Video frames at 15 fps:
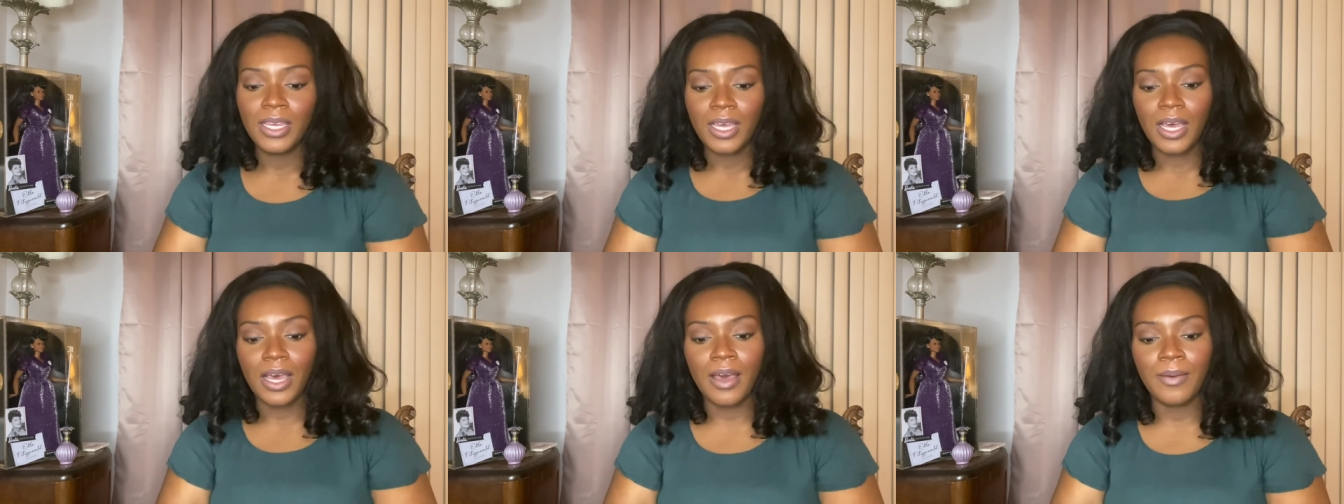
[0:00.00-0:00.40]

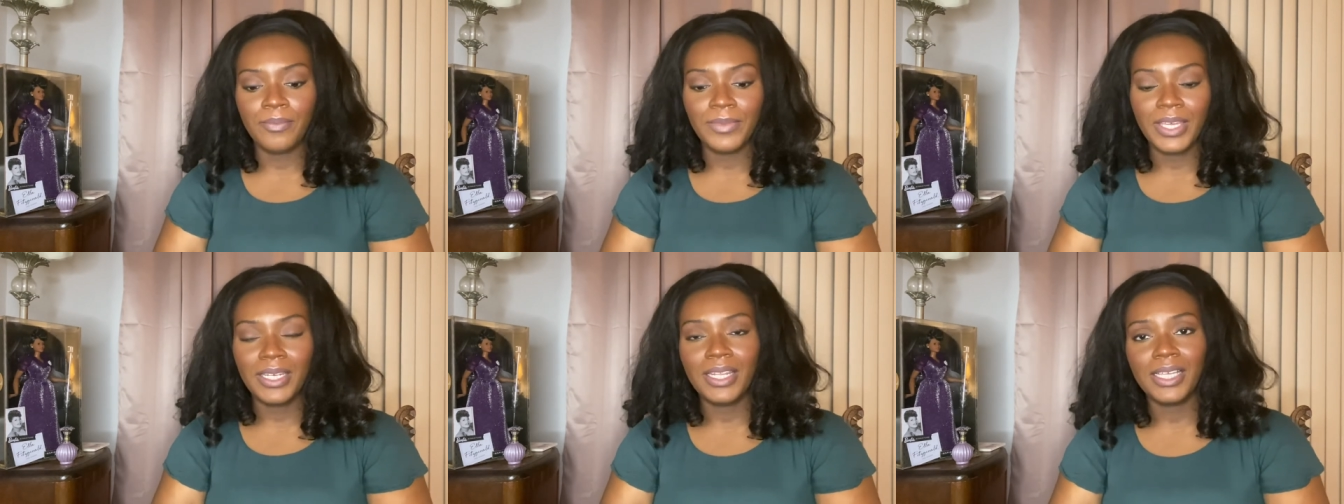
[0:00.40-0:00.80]
Um,
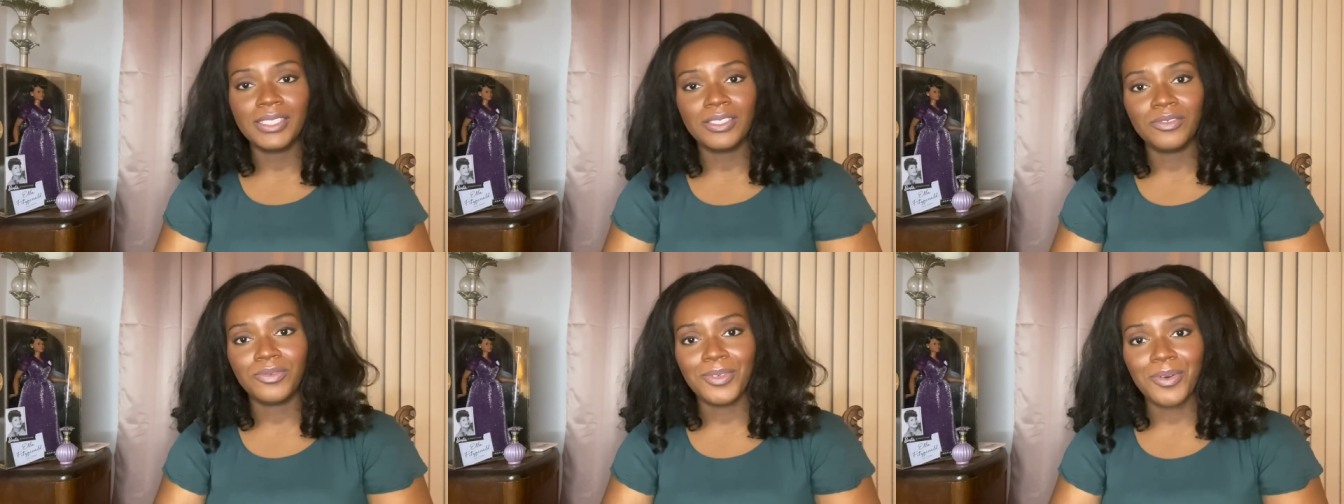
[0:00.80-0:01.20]
it
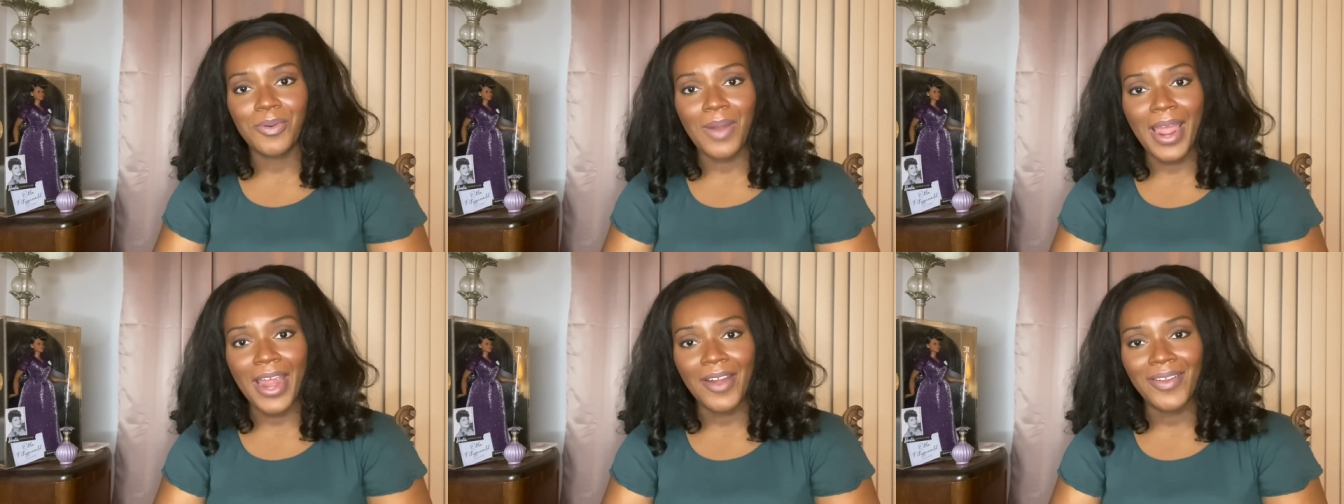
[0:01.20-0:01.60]
doesn't
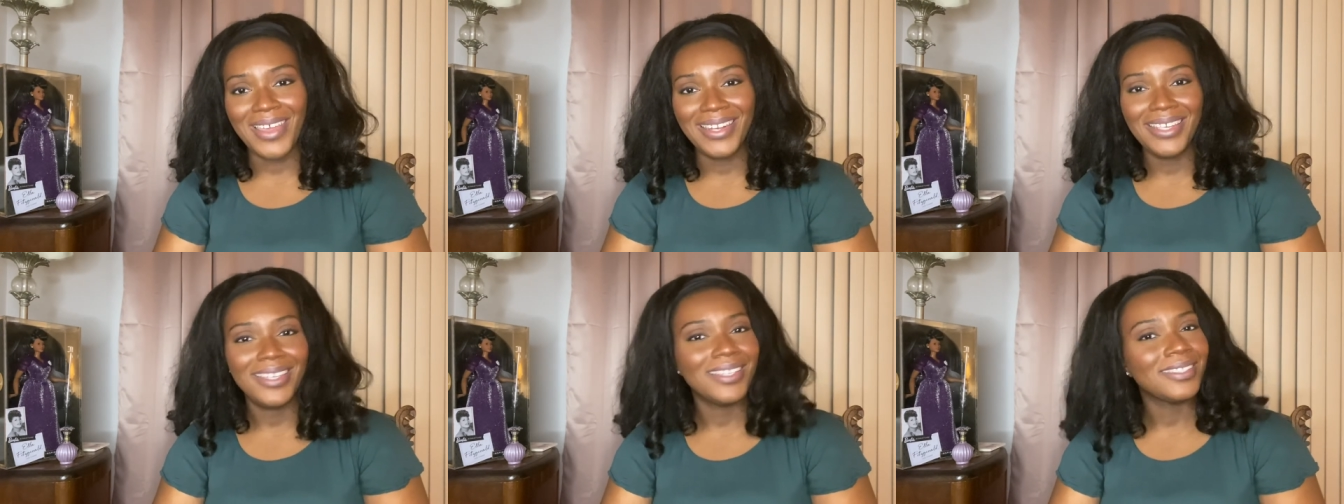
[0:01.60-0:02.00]
require
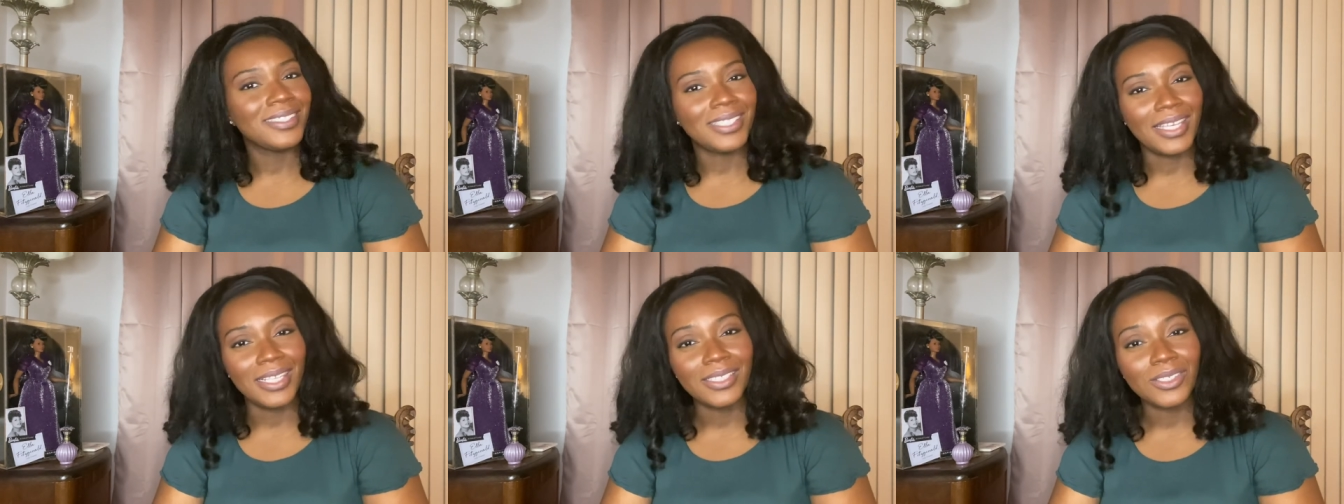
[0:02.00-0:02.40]
any
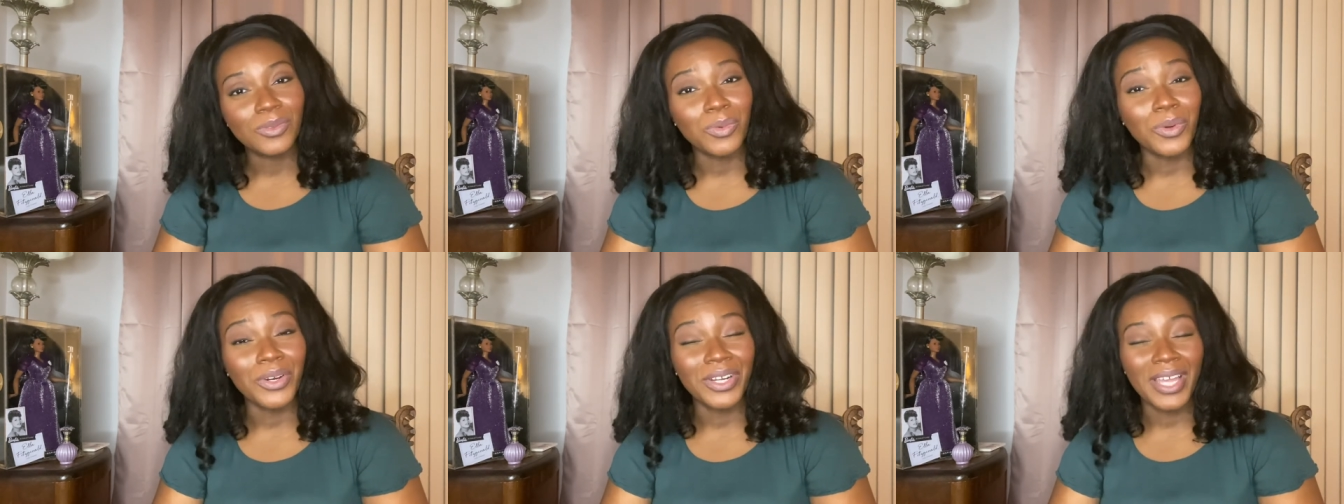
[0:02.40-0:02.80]
intense
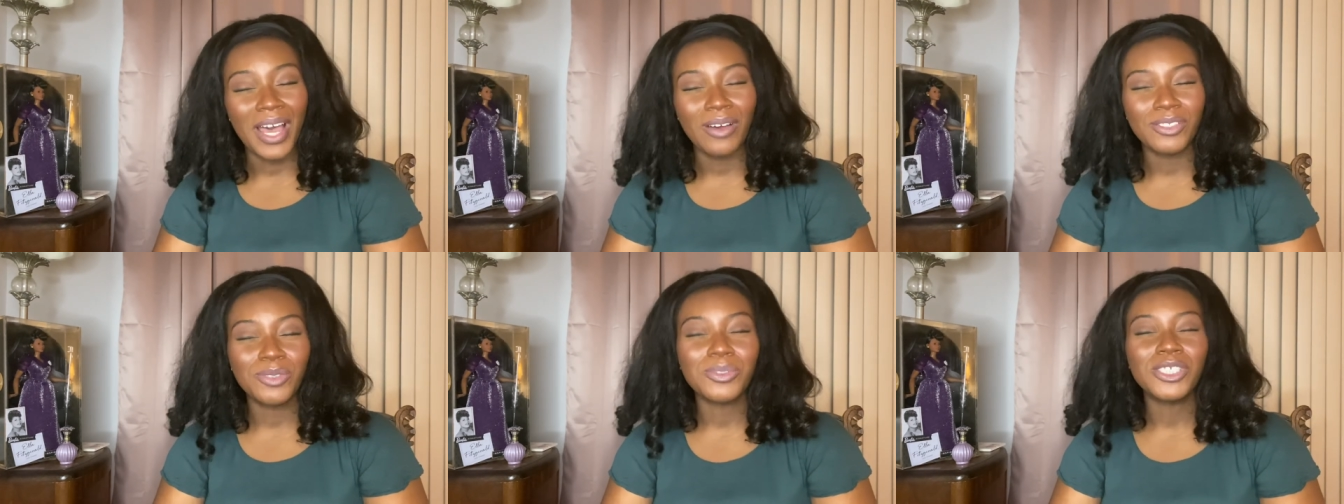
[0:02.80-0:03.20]

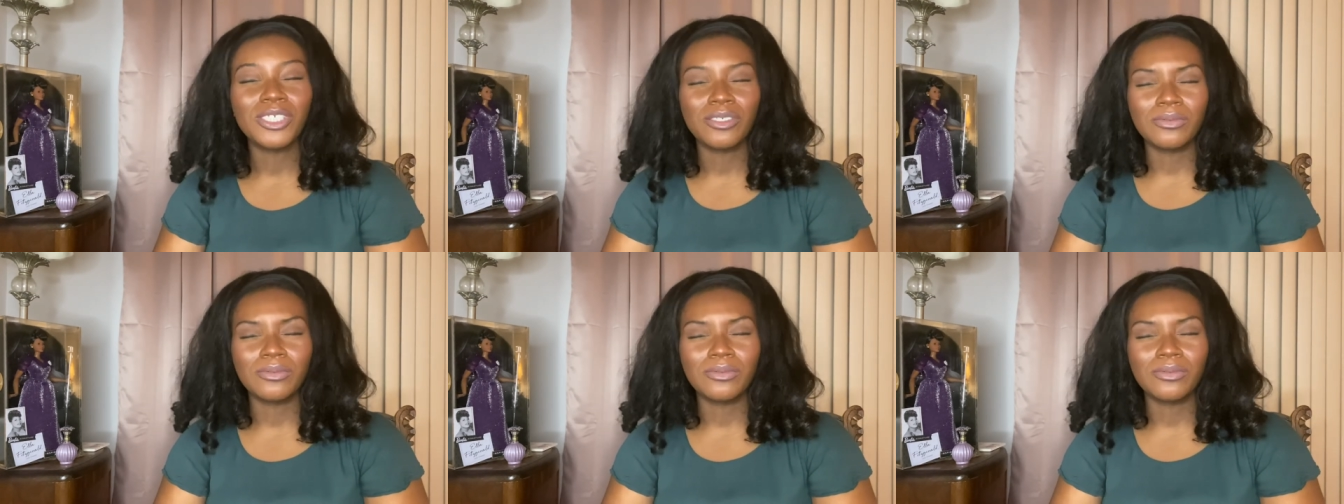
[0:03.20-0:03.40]
workouts, which is